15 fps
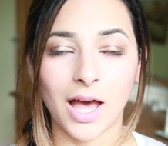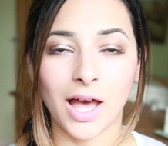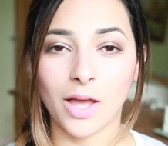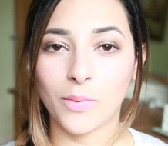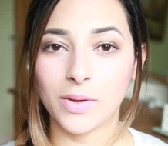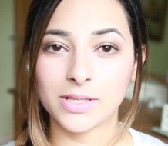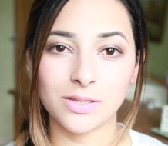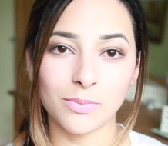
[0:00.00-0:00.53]
I
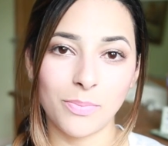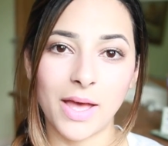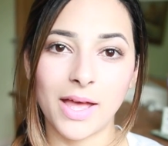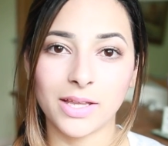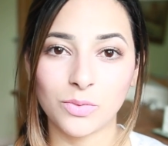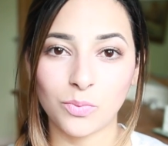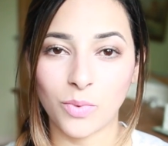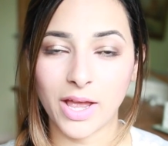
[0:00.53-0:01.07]
went to
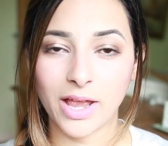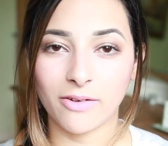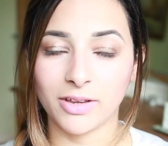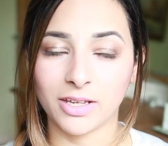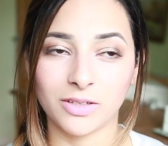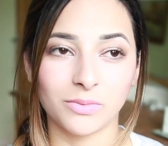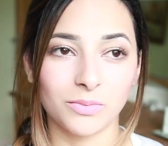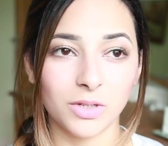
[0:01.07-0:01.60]
bed
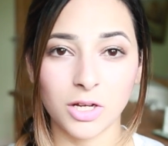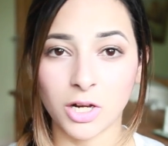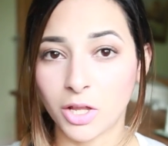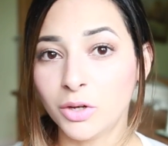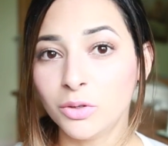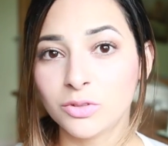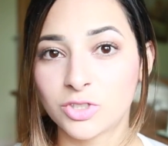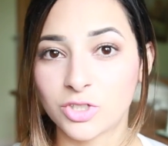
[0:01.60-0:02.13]
wearing
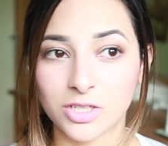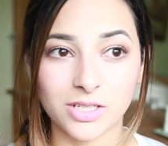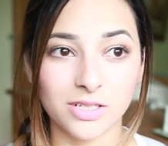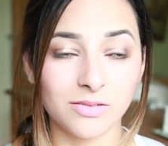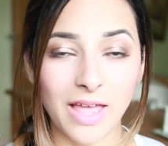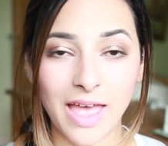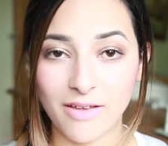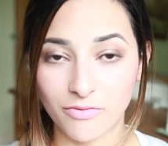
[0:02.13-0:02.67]
clothes, just
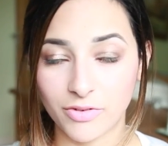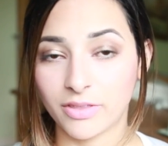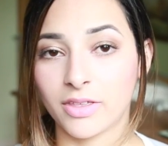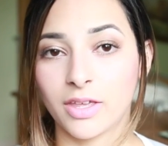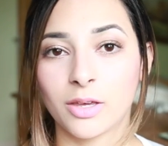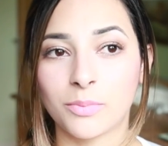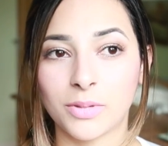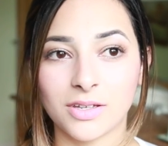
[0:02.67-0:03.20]

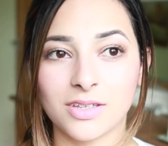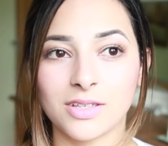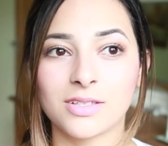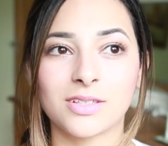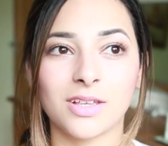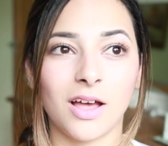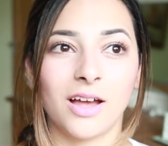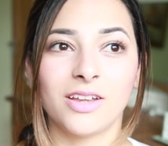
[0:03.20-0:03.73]
everything,
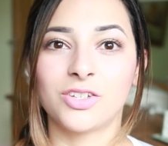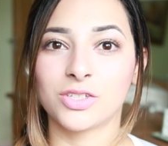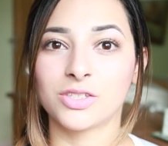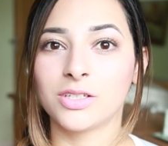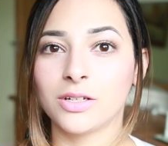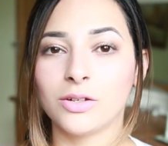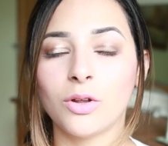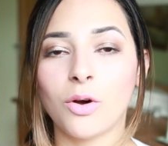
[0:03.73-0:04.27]
because I
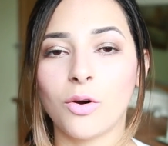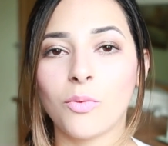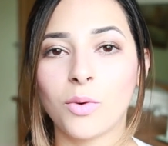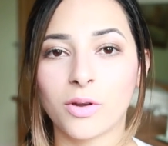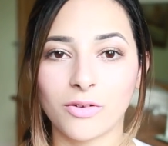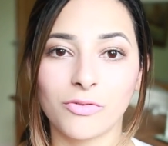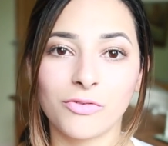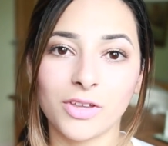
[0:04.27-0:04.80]
just did not
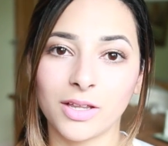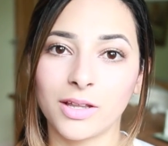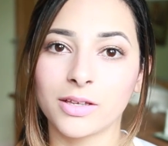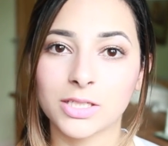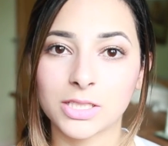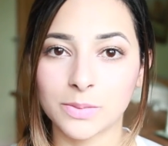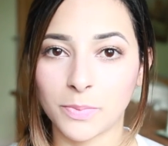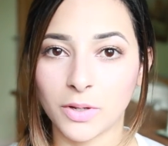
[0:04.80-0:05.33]
want to feel
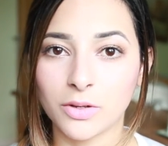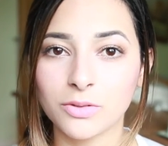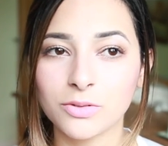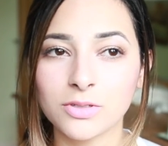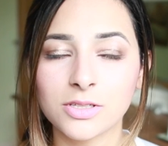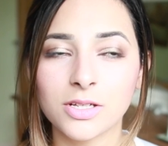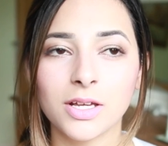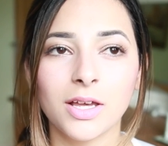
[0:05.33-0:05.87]

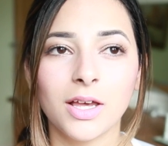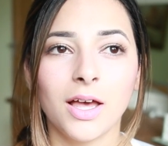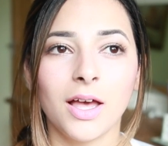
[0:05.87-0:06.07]
exposed.